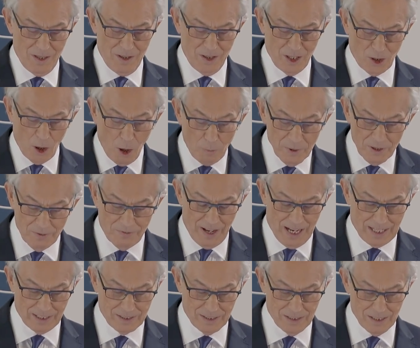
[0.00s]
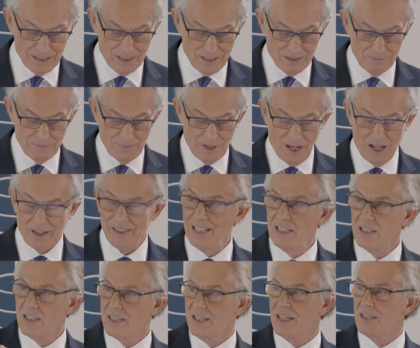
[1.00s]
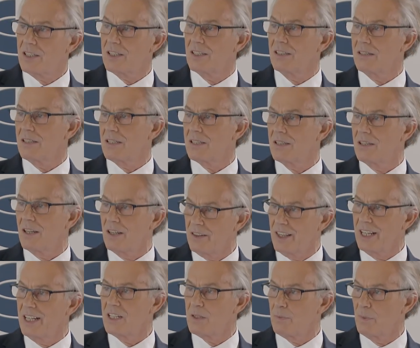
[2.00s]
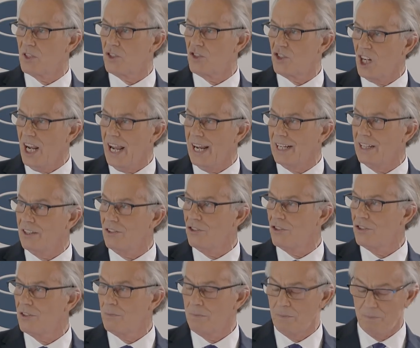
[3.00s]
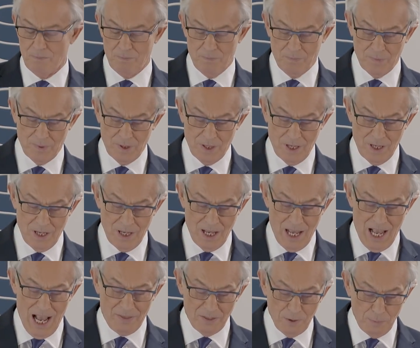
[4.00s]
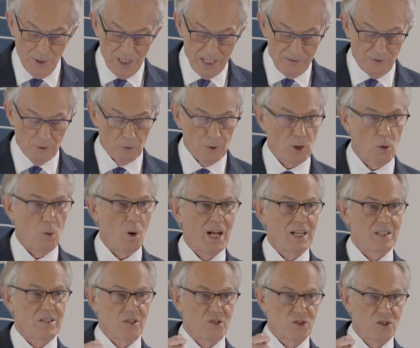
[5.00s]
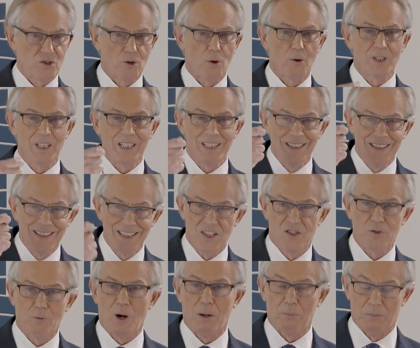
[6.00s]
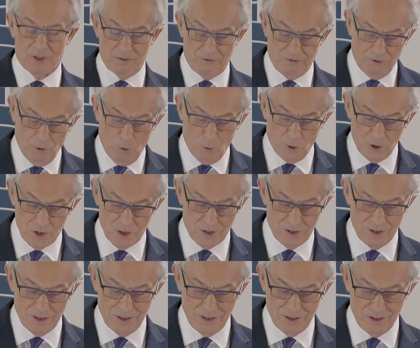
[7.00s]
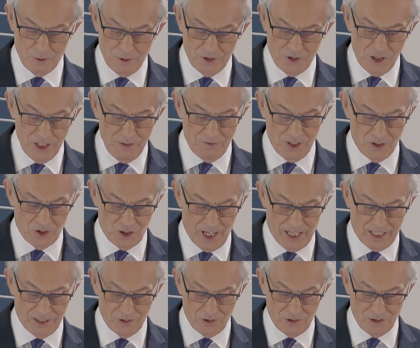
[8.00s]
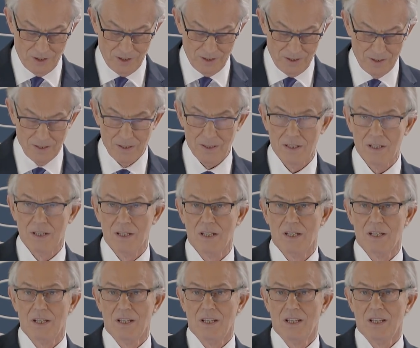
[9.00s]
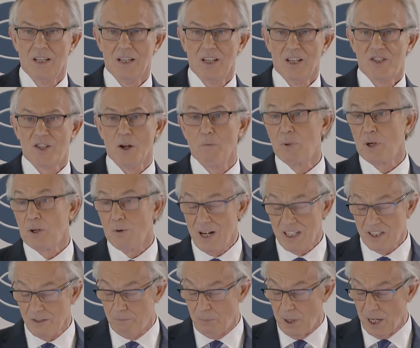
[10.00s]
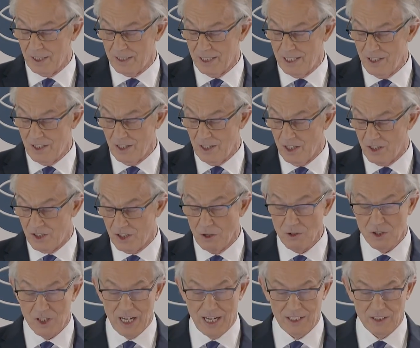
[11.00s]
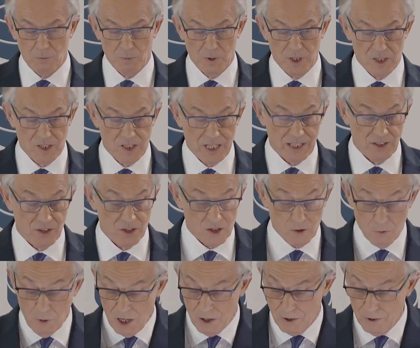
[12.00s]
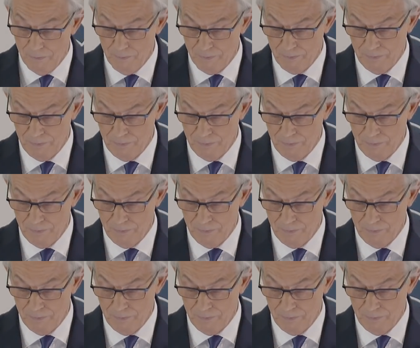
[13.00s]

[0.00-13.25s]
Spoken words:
the common factors are the insistence that things must change and the belief it requires a strongly disruptive force to achieve the change. So progressive parties associated with the status quo,